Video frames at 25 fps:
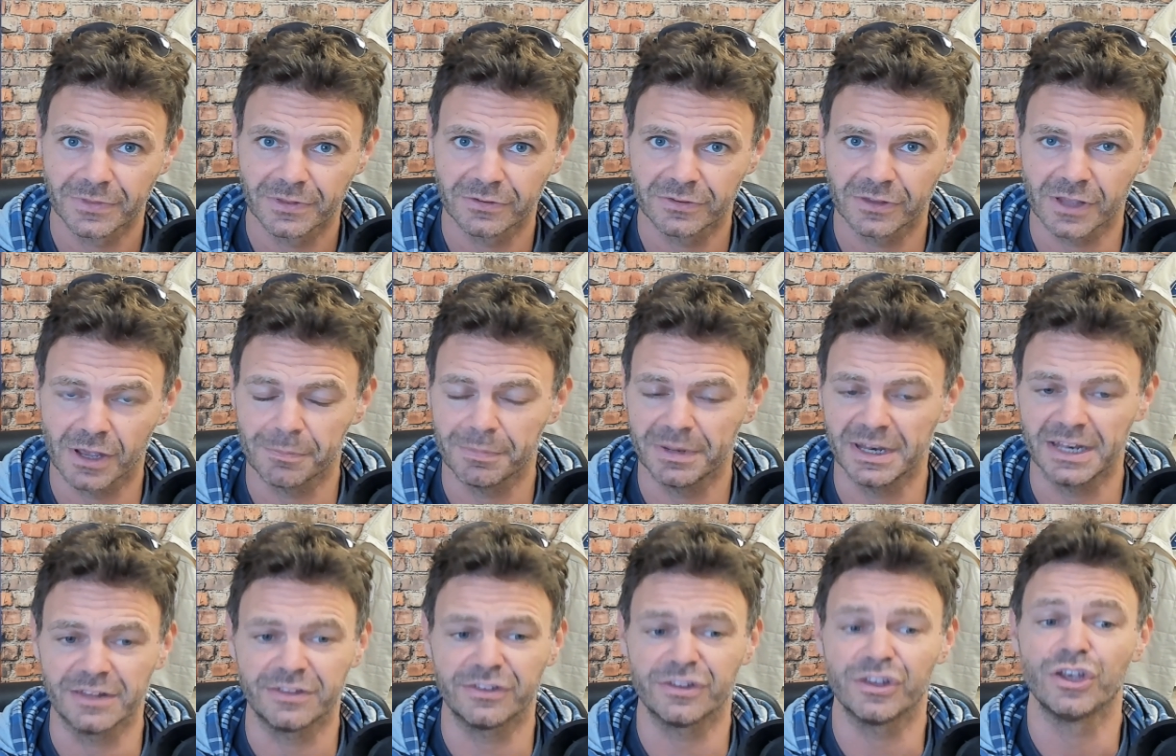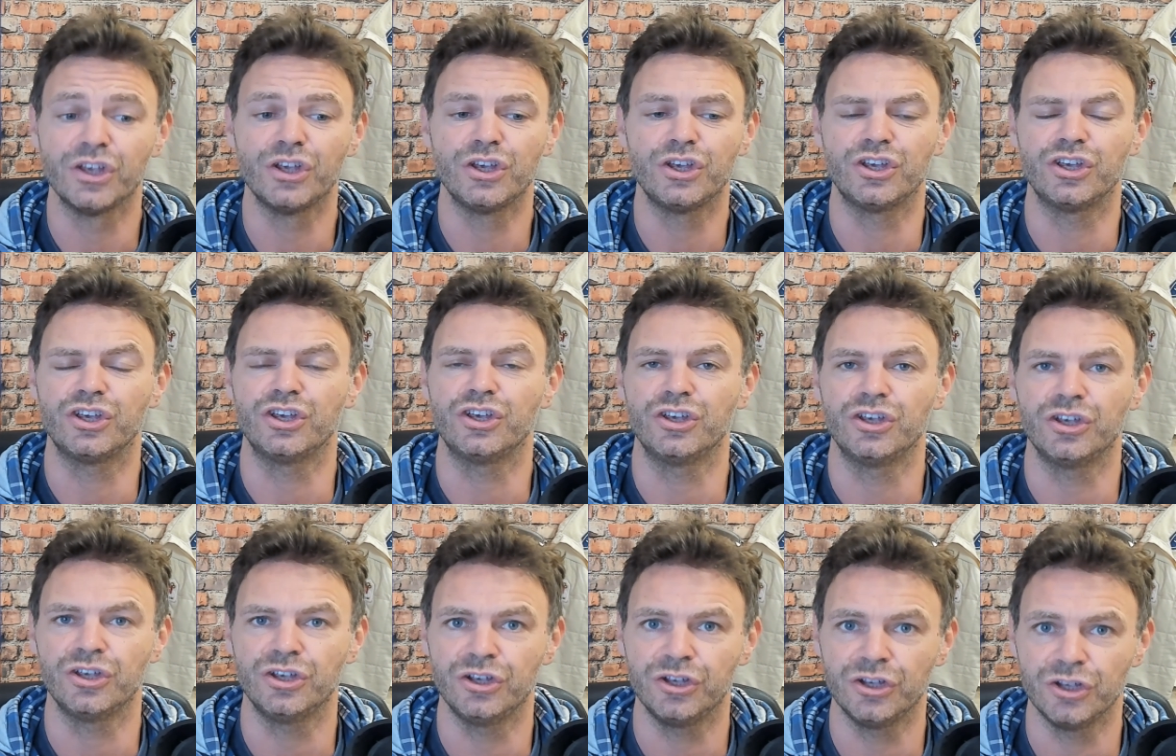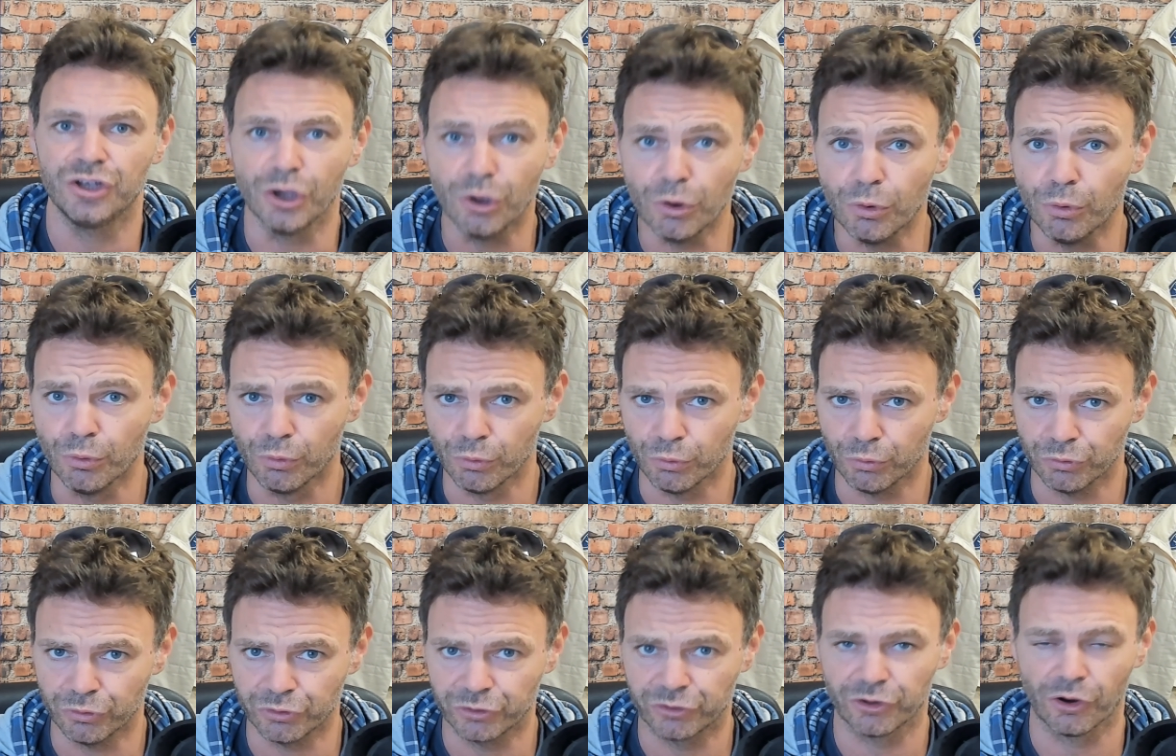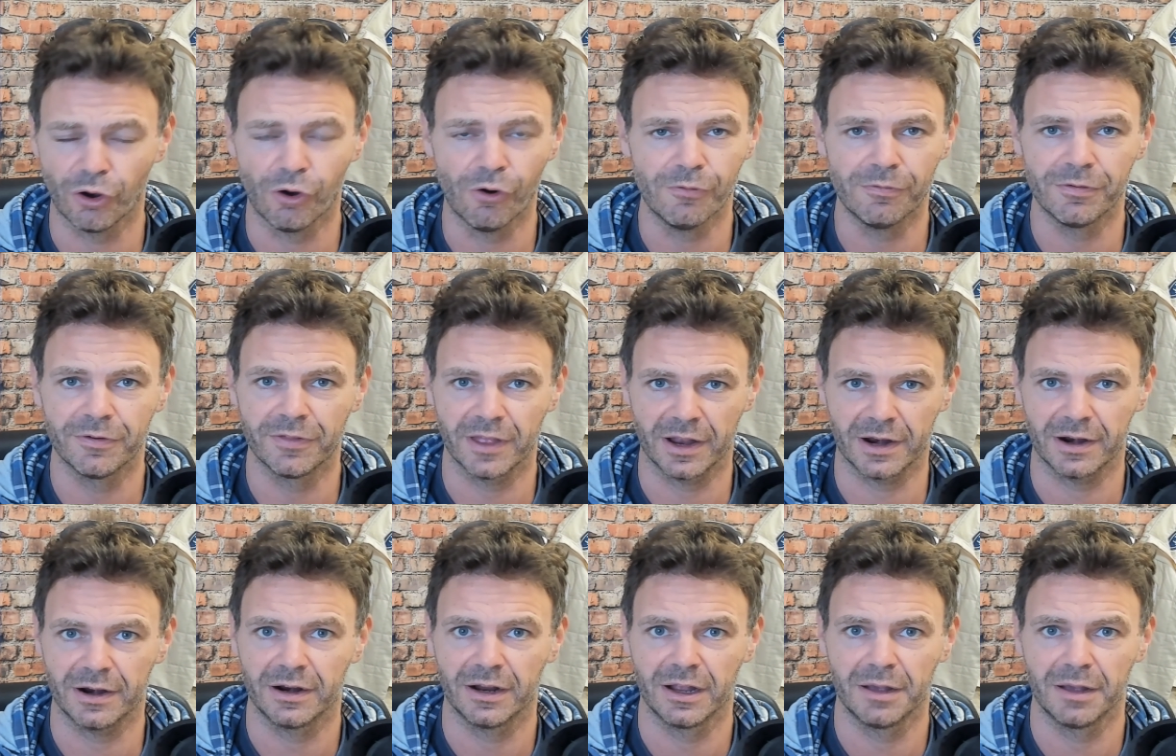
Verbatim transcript: I mean, it's huge over there.